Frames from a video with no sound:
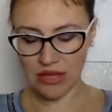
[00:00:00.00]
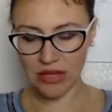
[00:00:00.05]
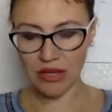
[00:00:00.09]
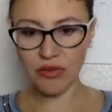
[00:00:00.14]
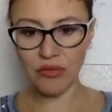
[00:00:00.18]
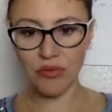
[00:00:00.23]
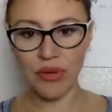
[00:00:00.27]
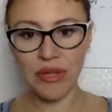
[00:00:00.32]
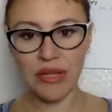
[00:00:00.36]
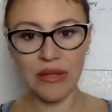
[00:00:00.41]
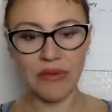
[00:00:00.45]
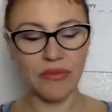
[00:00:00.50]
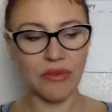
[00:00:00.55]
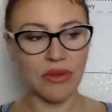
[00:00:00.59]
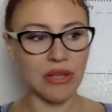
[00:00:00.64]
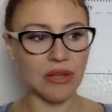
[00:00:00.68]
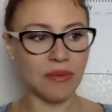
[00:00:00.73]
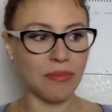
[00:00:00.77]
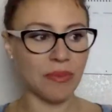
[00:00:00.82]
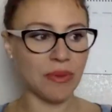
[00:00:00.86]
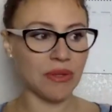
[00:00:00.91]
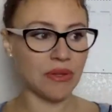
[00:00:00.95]
getting rid
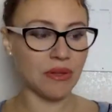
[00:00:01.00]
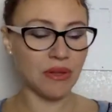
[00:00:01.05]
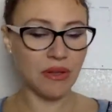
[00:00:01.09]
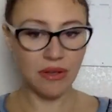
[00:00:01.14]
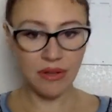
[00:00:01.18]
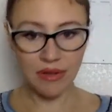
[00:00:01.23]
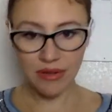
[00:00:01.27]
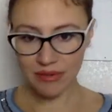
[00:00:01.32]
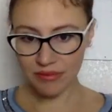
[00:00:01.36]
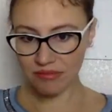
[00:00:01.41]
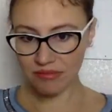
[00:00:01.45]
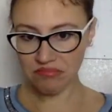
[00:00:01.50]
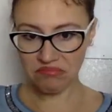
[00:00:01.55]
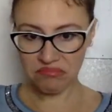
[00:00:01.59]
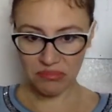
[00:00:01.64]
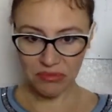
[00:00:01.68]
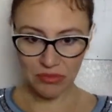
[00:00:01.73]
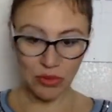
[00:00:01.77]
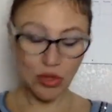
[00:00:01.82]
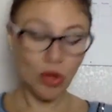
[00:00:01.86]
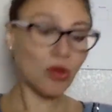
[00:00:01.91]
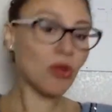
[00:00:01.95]
of it, but
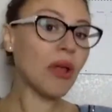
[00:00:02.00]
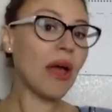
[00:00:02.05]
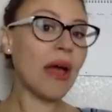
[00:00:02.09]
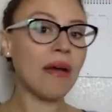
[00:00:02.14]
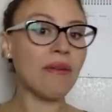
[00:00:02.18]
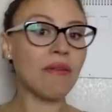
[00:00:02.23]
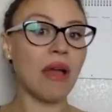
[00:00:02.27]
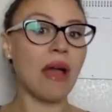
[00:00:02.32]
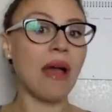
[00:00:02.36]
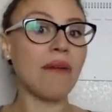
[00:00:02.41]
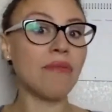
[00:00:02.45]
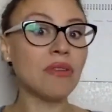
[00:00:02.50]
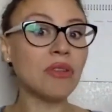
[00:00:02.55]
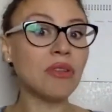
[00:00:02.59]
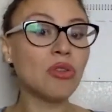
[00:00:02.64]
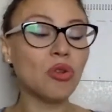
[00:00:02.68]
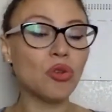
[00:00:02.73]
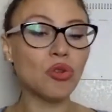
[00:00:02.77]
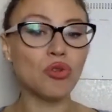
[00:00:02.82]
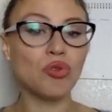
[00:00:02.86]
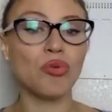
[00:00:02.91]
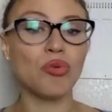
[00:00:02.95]

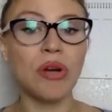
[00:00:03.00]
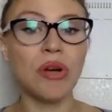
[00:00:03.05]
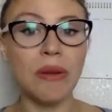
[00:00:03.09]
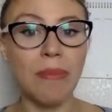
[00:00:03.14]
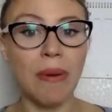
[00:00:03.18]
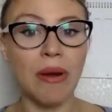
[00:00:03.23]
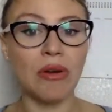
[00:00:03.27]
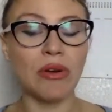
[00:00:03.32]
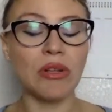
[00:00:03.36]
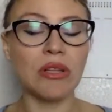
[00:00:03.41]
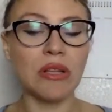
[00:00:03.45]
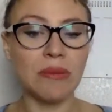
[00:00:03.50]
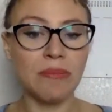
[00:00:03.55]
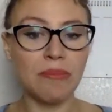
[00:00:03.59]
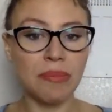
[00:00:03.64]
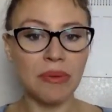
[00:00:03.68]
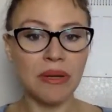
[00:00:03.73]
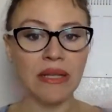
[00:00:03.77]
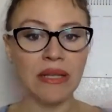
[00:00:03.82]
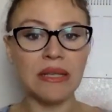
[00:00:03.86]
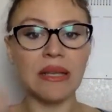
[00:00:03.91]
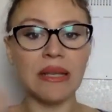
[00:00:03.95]
having not to worry about it,
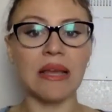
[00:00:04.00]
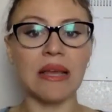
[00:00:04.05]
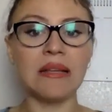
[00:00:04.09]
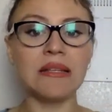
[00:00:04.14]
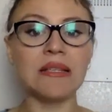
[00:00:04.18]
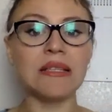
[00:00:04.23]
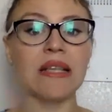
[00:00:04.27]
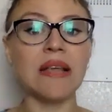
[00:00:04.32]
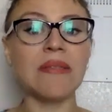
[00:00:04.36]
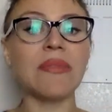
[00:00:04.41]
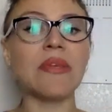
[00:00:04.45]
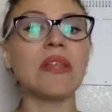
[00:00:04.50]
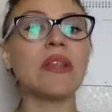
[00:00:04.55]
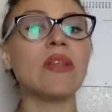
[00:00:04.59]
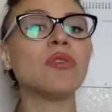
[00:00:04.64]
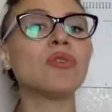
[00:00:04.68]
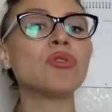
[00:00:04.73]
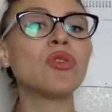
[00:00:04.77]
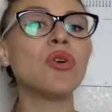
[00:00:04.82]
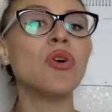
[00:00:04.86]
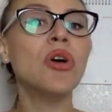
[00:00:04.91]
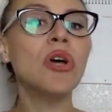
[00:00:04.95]
completing, ending something,
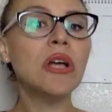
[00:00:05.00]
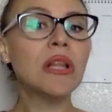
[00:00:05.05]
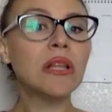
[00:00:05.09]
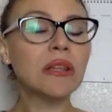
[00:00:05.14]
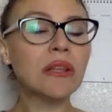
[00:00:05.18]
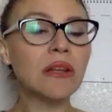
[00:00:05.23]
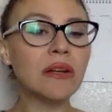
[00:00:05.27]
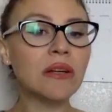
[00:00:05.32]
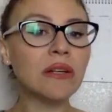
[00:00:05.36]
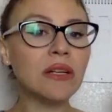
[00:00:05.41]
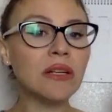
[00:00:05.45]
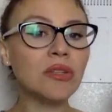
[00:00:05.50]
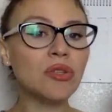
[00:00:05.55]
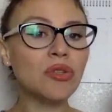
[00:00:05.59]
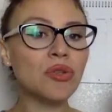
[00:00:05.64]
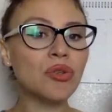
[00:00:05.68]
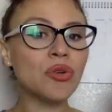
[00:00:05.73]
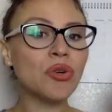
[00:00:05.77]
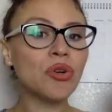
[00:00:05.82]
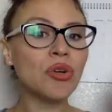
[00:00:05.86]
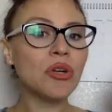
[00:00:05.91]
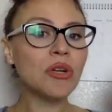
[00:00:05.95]
and also
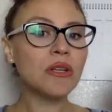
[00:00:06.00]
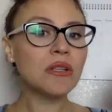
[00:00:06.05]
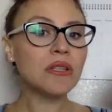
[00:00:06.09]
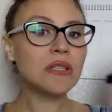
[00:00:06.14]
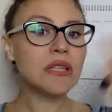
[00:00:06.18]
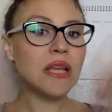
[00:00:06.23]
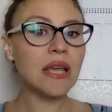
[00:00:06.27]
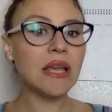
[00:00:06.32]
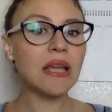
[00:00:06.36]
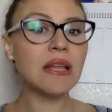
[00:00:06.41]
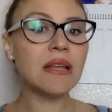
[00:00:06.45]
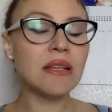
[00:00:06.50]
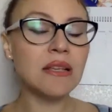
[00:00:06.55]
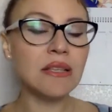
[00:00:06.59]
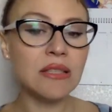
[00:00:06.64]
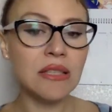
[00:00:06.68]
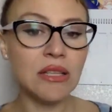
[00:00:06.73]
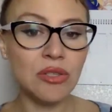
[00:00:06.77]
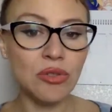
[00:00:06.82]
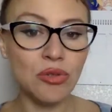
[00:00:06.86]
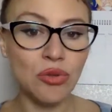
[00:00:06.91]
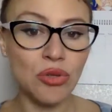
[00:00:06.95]
learning to take it
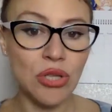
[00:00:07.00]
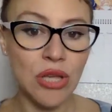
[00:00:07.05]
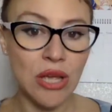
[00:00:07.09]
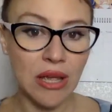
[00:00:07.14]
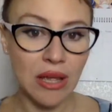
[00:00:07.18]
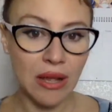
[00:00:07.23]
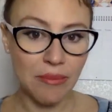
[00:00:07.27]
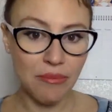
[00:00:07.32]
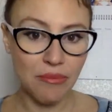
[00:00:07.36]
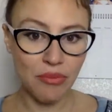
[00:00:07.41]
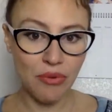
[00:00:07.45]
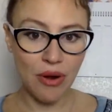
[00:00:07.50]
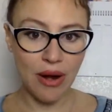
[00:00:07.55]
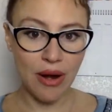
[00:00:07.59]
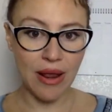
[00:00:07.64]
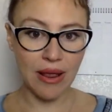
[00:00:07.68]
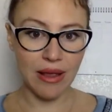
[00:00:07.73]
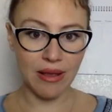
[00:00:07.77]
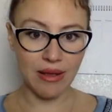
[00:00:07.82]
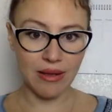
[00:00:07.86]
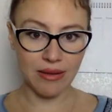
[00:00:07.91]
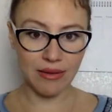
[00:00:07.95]
easy and to take a
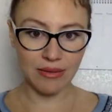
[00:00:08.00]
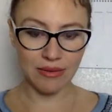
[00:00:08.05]
break.